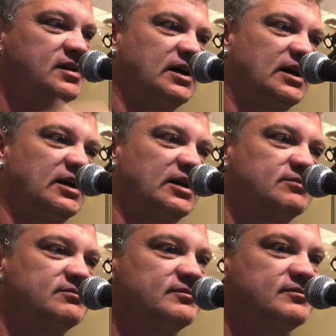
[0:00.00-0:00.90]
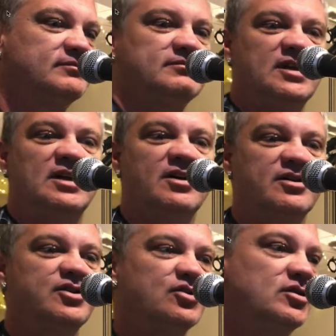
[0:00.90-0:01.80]
you know,
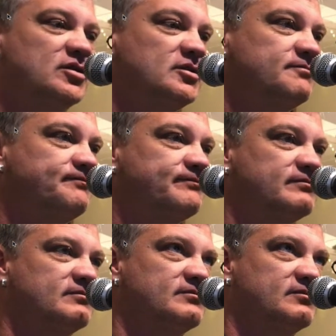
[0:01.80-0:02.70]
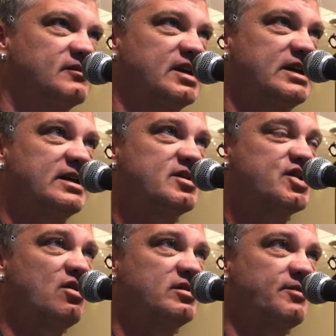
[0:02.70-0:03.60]
your gig is
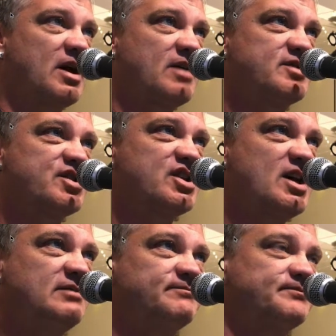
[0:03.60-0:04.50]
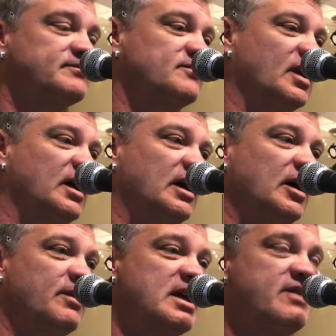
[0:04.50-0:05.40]
gone, the pubs are shut.
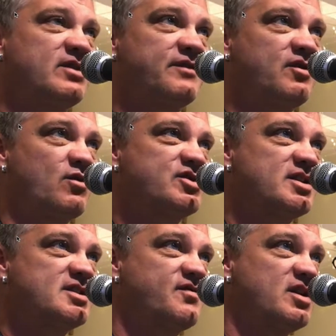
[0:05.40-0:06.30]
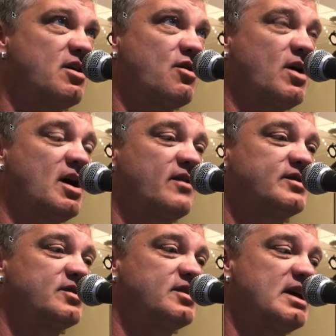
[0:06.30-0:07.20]
Even if you're watching this video
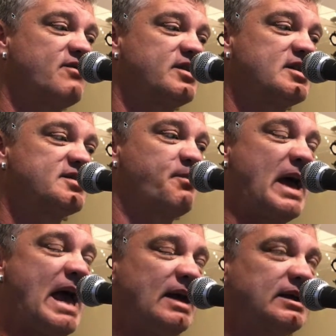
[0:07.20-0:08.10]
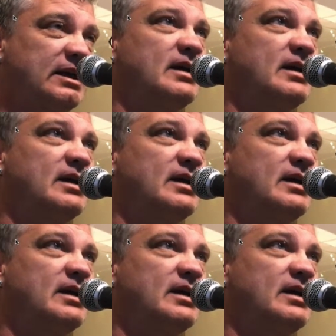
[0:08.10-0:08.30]
after everything's back,